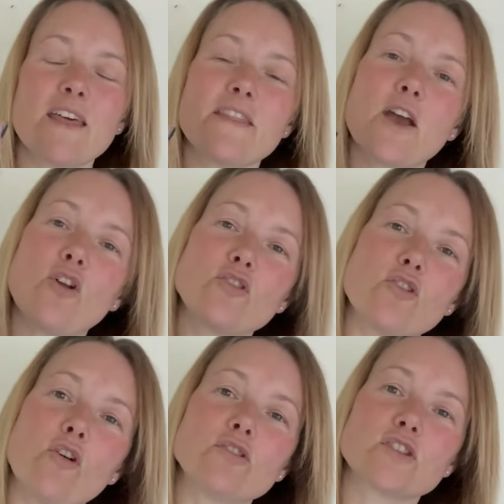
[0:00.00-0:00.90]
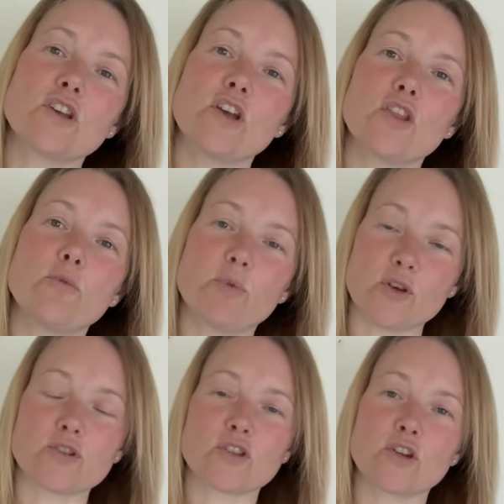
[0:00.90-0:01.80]
they are not the
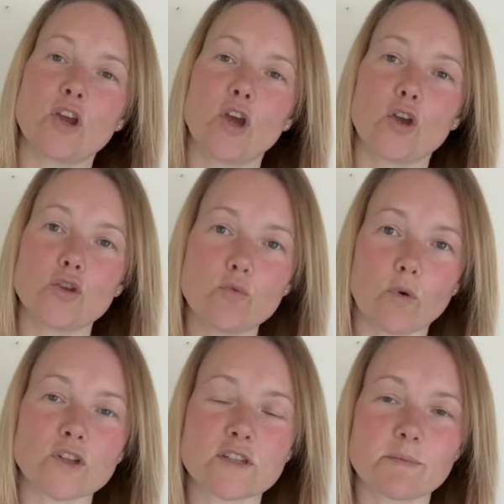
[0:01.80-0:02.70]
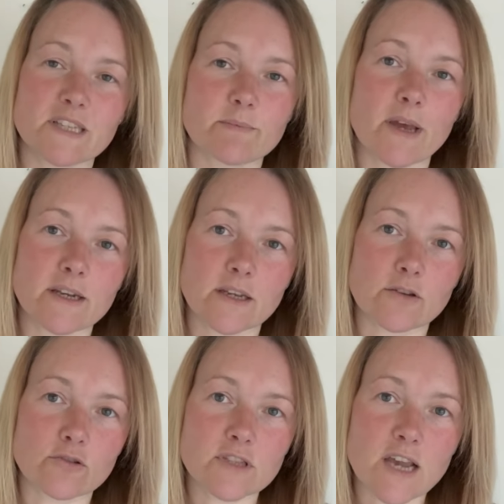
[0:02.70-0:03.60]
person you want to be spending
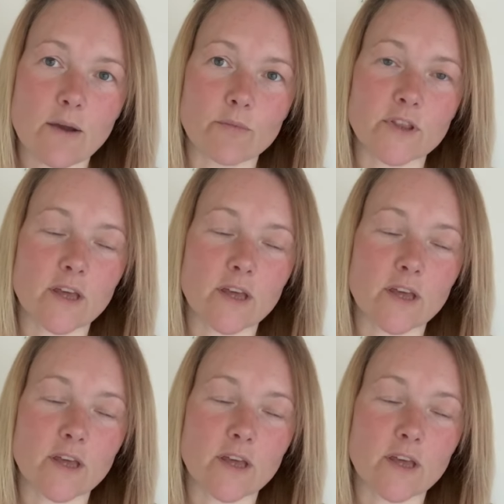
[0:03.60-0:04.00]
your time with.